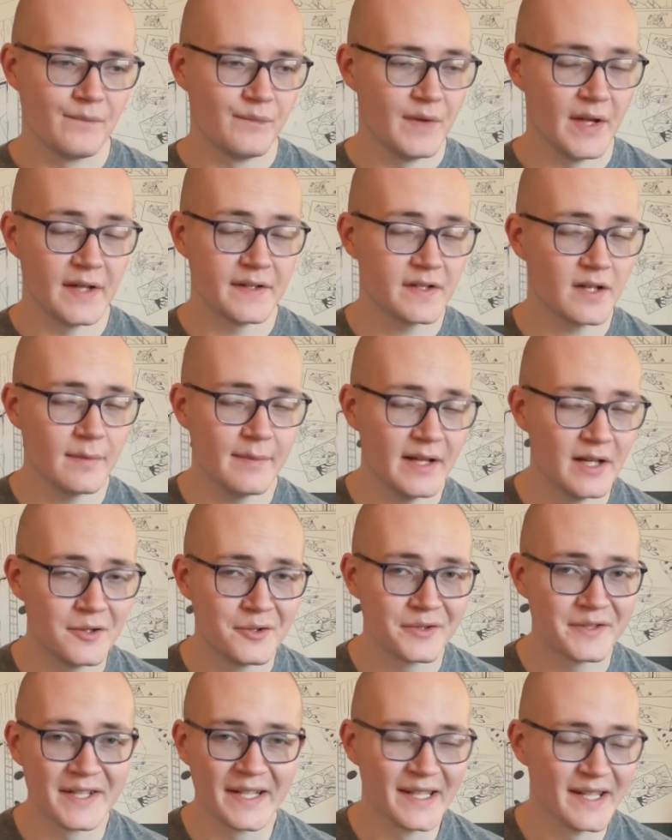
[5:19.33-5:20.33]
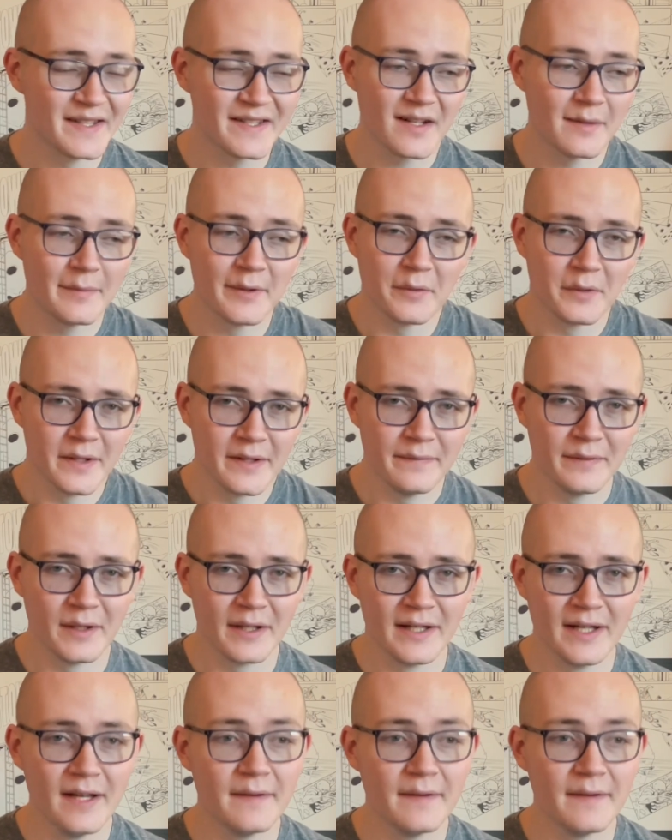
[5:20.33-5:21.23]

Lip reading: It's going to be interesting. It's going to be really fun.